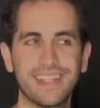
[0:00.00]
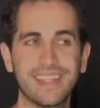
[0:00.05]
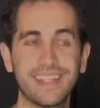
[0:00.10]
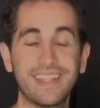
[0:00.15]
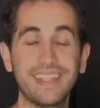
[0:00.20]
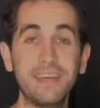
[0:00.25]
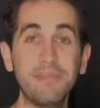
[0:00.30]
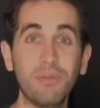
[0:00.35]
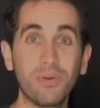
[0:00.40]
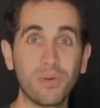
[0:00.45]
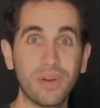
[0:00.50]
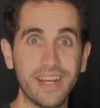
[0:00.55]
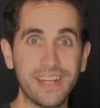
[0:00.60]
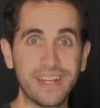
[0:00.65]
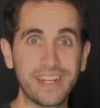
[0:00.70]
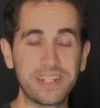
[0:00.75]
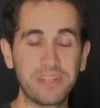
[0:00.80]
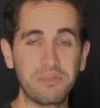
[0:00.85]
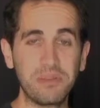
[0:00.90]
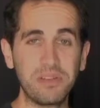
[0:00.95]

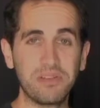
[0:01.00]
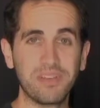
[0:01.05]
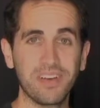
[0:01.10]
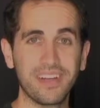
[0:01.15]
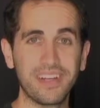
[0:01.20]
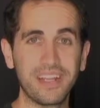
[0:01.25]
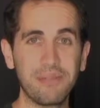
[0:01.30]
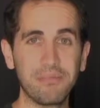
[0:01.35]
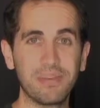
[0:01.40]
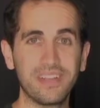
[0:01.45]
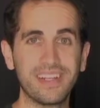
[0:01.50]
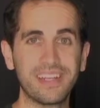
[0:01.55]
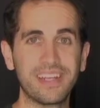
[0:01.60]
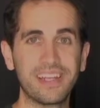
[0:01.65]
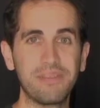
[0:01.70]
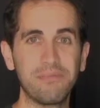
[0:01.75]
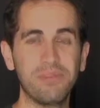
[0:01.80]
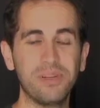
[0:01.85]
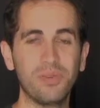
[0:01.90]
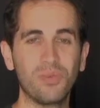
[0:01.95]
liberating to be funny, but it
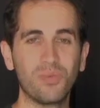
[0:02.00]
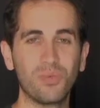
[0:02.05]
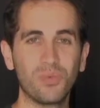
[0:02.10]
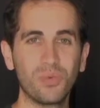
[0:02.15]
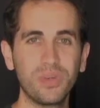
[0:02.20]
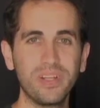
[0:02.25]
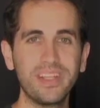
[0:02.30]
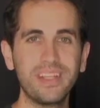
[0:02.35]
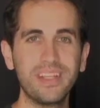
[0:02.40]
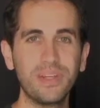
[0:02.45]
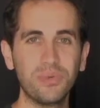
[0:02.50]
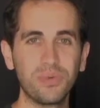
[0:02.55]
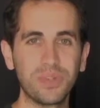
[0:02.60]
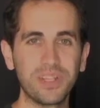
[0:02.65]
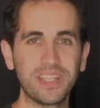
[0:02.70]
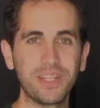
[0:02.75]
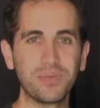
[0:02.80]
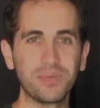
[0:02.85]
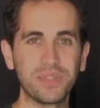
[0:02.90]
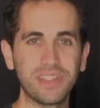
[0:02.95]
can be really,
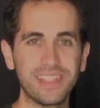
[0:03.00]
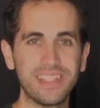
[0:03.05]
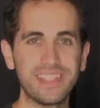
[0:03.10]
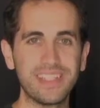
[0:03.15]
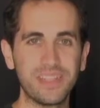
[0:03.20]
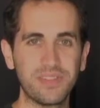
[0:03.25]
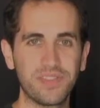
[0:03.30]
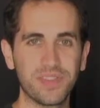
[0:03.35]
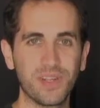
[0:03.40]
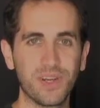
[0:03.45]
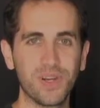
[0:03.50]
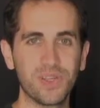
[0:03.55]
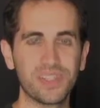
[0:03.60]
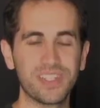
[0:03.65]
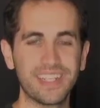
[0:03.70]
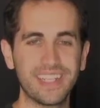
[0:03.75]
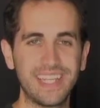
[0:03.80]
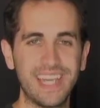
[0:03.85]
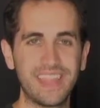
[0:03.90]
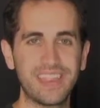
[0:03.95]
really, really difficult
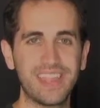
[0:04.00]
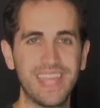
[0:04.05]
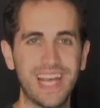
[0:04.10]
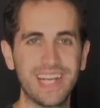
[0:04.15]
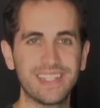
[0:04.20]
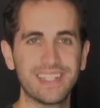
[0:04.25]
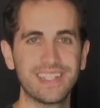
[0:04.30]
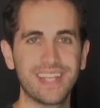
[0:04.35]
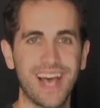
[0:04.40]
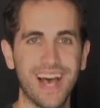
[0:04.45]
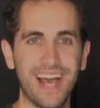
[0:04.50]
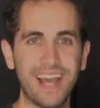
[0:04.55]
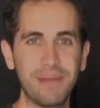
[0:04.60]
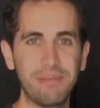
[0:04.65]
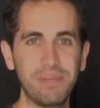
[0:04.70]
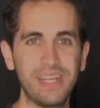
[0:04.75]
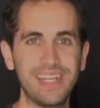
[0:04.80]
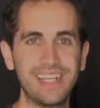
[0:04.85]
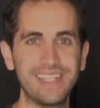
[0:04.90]
to get that timing